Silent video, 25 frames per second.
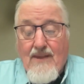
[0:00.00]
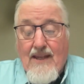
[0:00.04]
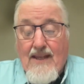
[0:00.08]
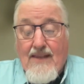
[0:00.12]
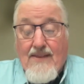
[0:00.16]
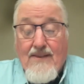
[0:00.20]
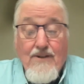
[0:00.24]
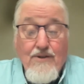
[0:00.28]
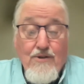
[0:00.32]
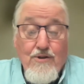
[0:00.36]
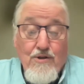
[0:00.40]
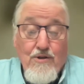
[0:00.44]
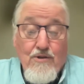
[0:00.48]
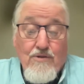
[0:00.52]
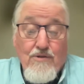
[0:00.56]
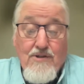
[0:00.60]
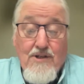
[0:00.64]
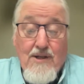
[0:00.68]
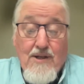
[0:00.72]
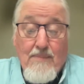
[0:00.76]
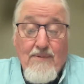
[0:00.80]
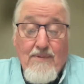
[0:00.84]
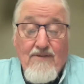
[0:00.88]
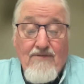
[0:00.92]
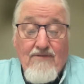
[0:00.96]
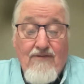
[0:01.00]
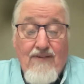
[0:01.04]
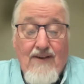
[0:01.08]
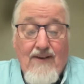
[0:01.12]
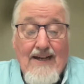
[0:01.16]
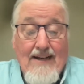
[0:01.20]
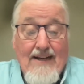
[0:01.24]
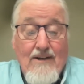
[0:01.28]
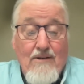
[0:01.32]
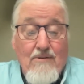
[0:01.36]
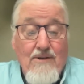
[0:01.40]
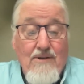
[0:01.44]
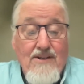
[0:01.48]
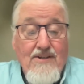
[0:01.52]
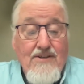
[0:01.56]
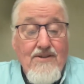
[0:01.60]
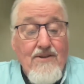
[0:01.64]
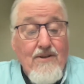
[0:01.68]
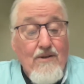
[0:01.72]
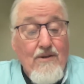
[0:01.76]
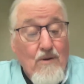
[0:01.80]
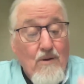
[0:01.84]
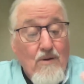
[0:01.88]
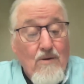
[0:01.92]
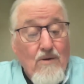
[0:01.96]
And this shows up in Philo as
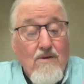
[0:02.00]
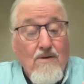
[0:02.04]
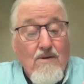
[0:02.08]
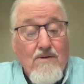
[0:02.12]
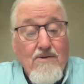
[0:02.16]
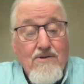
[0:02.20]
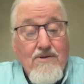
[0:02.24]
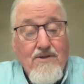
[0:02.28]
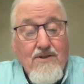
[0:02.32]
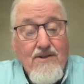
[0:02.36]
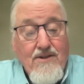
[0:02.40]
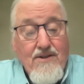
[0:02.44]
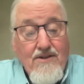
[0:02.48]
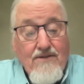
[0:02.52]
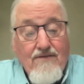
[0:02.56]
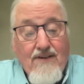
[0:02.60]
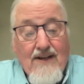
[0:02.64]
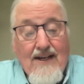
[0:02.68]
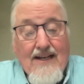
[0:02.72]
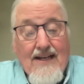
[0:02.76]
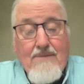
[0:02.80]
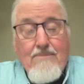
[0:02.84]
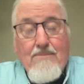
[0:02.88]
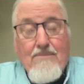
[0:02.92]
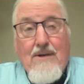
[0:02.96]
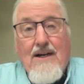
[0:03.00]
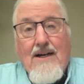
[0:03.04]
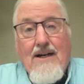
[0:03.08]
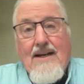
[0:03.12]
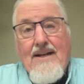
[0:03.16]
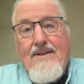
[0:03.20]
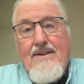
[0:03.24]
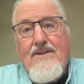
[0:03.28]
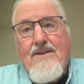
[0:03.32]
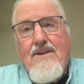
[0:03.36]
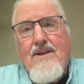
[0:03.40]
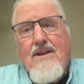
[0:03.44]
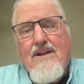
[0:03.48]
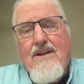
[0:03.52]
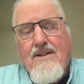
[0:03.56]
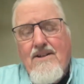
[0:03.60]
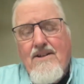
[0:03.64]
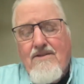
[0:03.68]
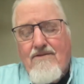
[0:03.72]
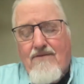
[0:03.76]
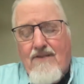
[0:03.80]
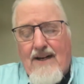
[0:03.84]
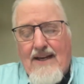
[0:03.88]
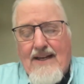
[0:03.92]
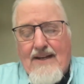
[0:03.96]
the logos, the divine mind,
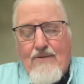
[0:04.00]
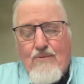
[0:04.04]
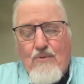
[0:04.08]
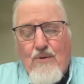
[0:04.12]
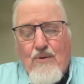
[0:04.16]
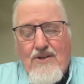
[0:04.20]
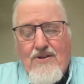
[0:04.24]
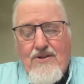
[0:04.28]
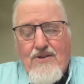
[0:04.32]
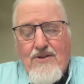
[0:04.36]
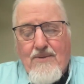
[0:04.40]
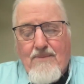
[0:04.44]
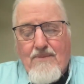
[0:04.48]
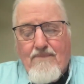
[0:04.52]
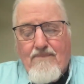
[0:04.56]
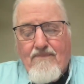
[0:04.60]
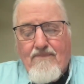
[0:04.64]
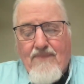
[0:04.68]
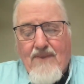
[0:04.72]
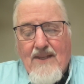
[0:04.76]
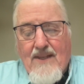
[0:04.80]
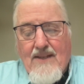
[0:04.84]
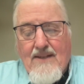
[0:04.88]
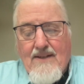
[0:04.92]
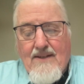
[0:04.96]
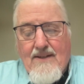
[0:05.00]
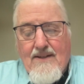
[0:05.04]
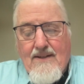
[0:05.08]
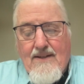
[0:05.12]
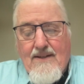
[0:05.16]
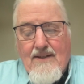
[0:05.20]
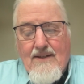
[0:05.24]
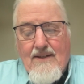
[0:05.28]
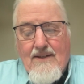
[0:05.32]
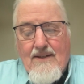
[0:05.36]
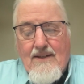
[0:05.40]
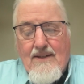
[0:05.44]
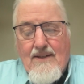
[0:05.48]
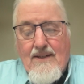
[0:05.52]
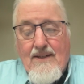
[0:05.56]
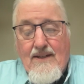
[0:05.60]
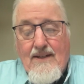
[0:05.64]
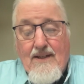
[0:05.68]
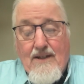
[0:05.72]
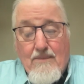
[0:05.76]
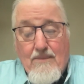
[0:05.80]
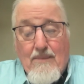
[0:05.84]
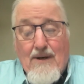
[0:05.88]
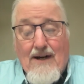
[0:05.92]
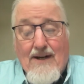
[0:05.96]
divine wisdom.
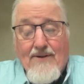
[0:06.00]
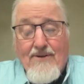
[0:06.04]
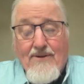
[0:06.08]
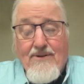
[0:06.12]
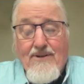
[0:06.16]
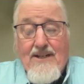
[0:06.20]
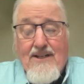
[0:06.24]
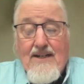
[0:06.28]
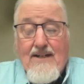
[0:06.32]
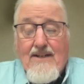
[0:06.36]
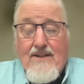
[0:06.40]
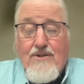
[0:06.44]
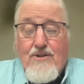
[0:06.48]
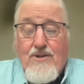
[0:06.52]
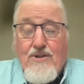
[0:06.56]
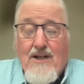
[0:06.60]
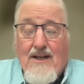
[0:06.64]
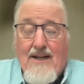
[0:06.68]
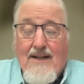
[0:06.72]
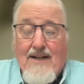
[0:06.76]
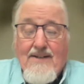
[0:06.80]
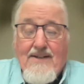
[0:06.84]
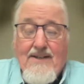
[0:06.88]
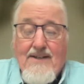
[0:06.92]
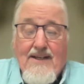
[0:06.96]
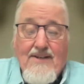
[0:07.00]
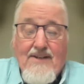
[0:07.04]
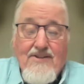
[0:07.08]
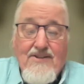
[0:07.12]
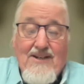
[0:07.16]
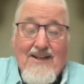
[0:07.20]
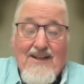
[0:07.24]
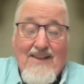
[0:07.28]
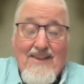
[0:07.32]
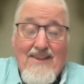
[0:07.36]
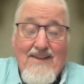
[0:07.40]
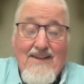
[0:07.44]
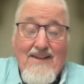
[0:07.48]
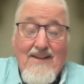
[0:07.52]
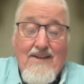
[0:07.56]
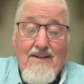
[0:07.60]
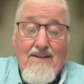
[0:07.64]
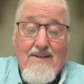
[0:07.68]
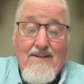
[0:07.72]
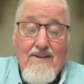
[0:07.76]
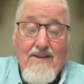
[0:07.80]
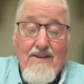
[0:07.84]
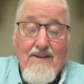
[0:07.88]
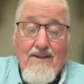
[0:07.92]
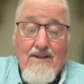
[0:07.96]
In a modern English context, I
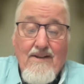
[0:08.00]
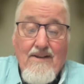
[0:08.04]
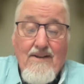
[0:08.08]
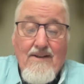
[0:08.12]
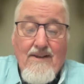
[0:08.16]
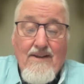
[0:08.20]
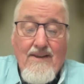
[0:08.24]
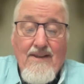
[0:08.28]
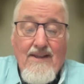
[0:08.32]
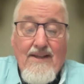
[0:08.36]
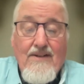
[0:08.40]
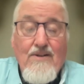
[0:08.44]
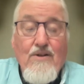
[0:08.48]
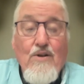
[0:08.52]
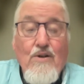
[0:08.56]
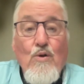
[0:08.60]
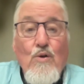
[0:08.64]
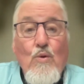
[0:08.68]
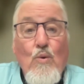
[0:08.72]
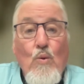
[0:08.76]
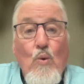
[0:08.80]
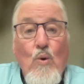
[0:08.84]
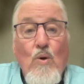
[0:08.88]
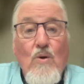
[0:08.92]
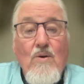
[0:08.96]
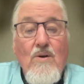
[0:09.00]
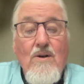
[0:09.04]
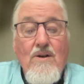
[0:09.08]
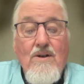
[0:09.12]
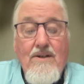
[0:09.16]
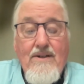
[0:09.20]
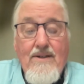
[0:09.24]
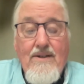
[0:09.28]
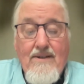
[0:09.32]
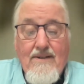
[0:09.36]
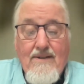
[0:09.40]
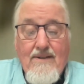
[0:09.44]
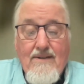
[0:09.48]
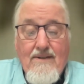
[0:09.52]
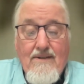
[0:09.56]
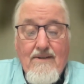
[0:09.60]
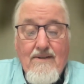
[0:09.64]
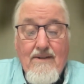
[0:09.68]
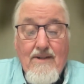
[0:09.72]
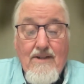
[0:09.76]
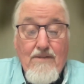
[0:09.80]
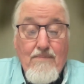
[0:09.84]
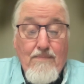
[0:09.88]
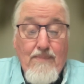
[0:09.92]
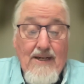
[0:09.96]
think that word
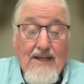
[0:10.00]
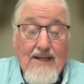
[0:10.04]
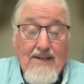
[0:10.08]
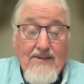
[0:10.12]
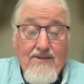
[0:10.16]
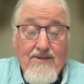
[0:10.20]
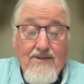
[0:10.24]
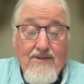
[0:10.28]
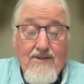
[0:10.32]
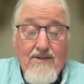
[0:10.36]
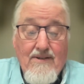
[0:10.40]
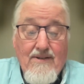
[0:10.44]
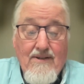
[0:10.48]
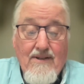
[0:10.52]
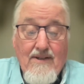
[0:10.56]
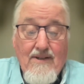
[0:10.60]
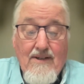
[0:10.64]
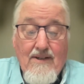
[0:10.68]
is best.